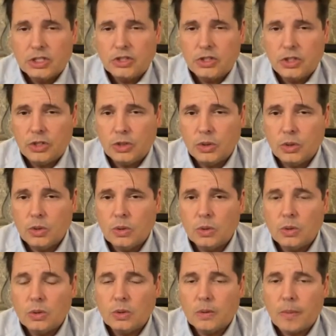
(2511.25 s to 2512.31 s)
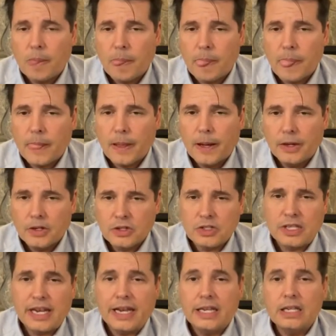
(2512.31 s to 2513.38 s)
to
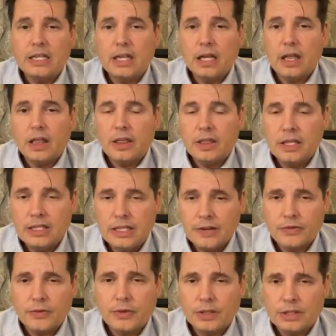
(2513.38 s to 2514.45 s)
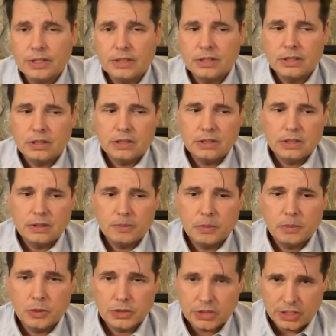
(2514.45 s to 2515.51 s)
understand the different
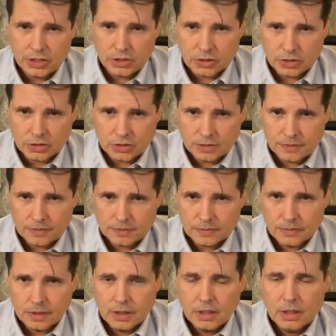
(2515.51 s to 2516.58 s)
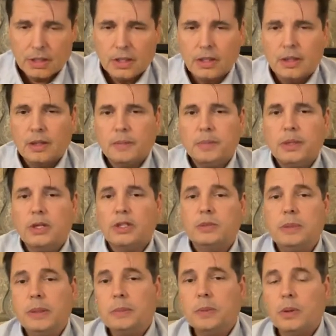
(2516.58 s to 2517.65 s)
procedures. Because
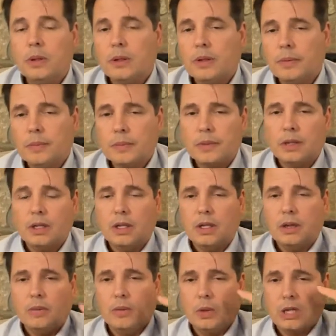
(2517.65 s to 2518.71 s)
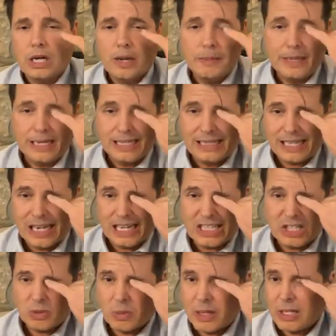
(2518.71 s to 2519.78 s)
people will come in and say, I
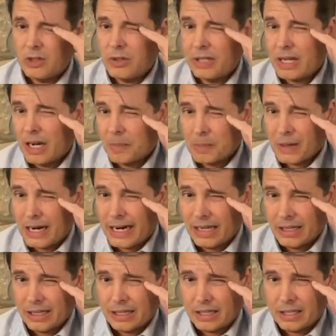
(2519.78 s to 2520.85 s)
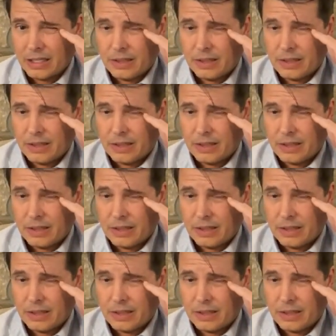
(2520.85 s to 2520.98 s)
just want to do the upper eyelid.